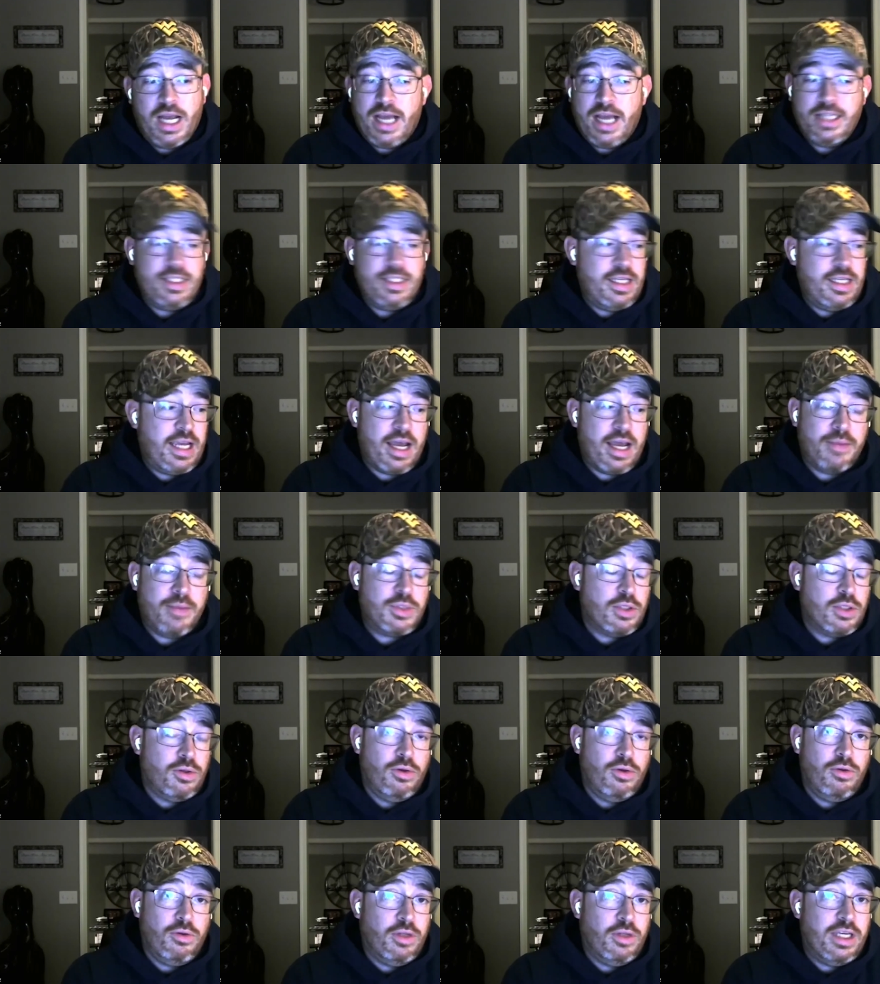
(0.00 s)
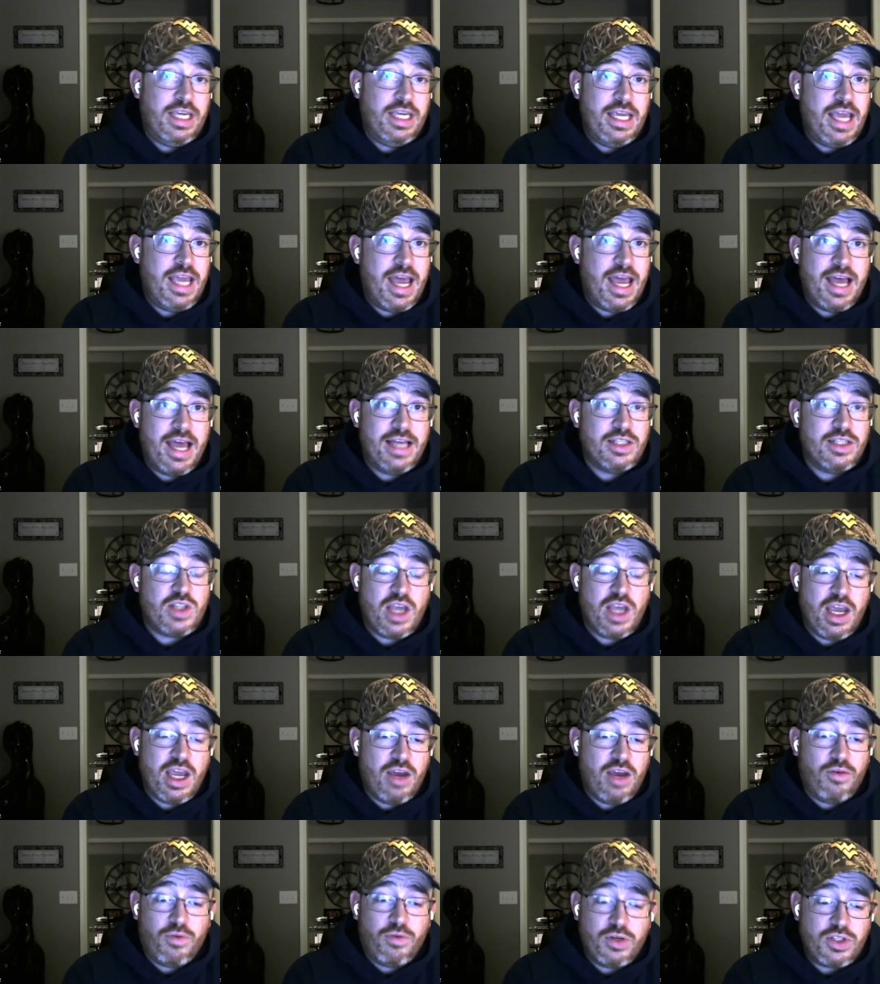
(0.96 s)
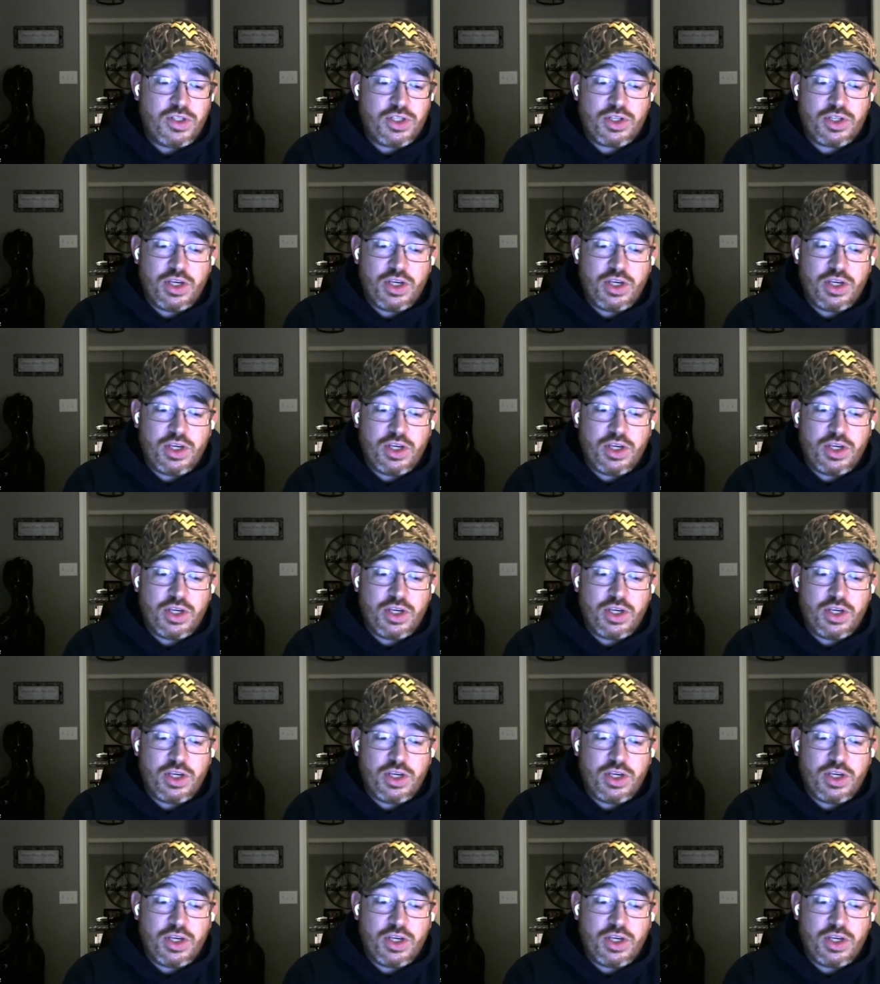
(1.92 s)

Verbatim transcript: I'd say absolutely he has every